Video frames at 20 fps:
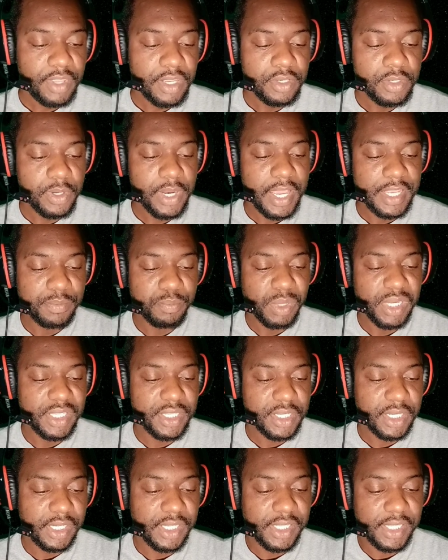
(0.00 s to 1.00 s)
So that's
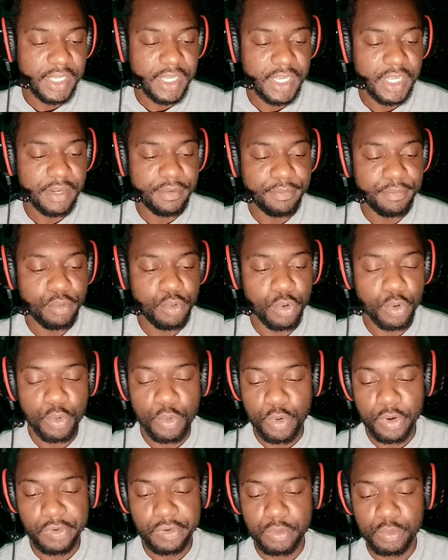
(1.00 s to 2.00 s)
basically it for
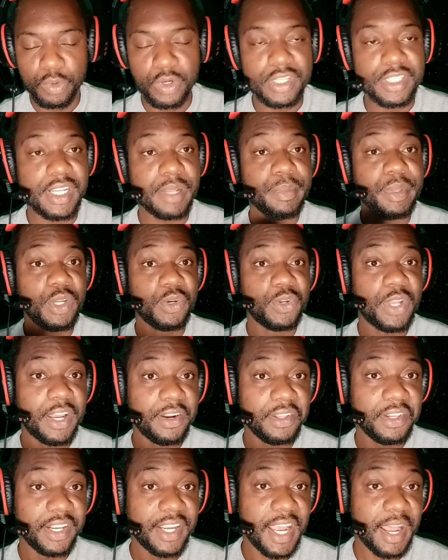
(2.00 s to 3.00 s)
all rewards. Let me know
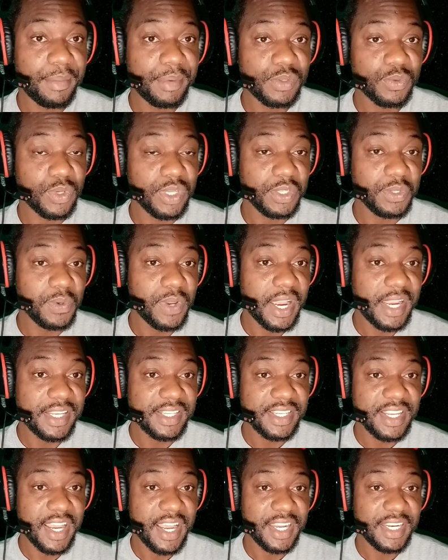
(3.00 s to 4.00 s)
down in the comments what you
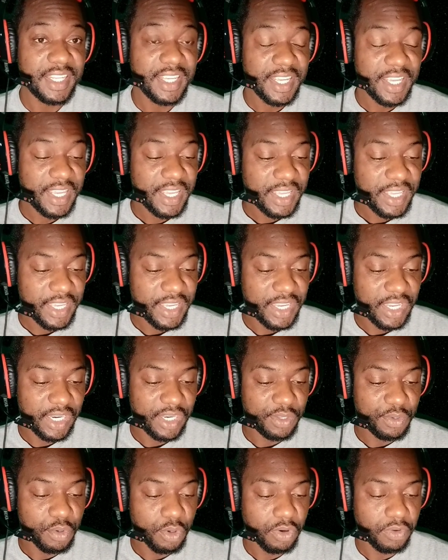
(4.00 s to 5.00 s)
guys got
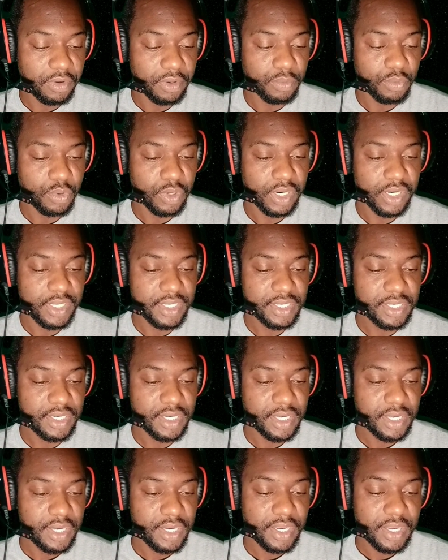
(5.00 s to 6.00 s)
in your
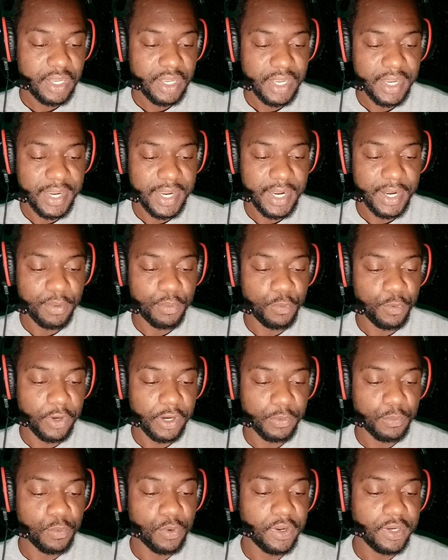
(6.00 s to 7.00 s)
rewards. Uh,
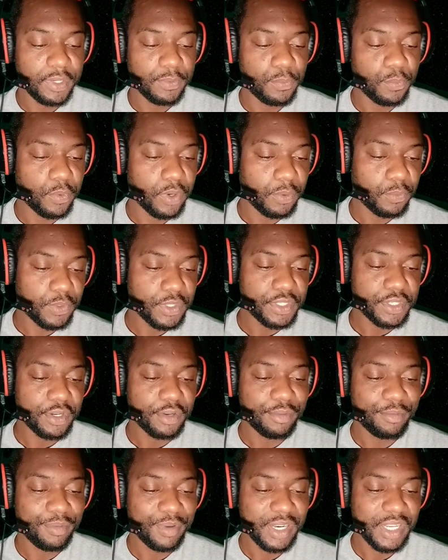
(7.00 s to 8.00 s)
what what was
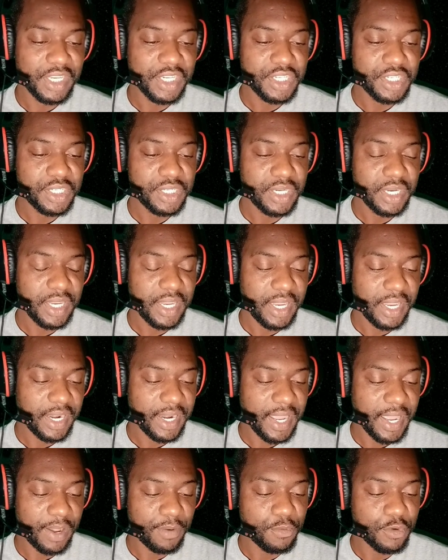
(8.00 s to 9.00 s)
your finish
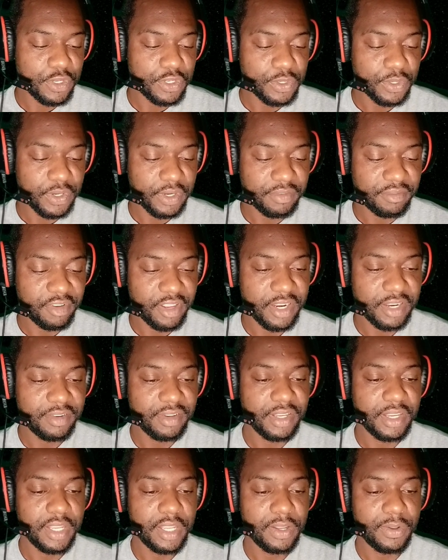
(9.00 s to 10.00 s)
and how was your
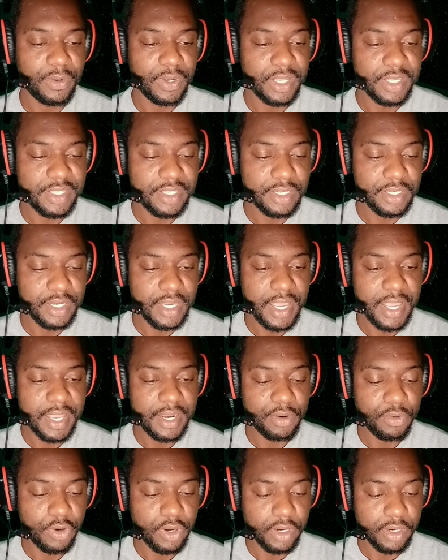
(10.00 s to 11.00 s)
event? Oh, let's look
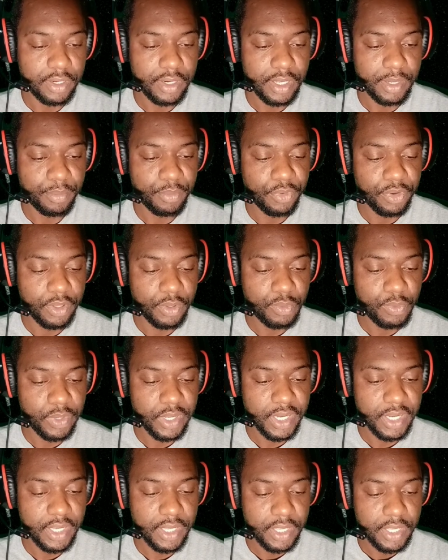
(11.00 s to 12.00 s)
at our club real quick.